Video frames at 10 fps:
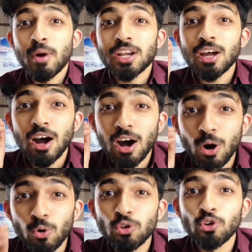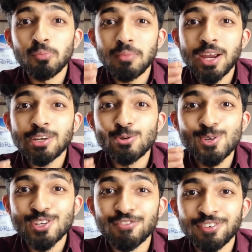but how you made
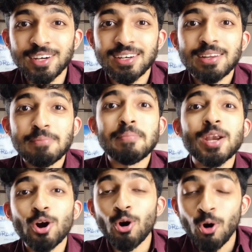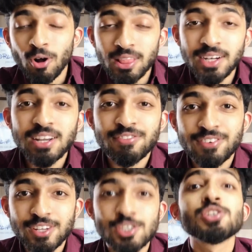use of it made all the
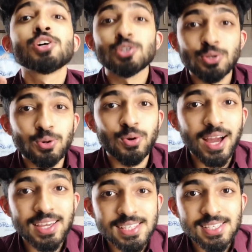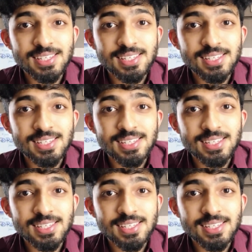difference to you guys."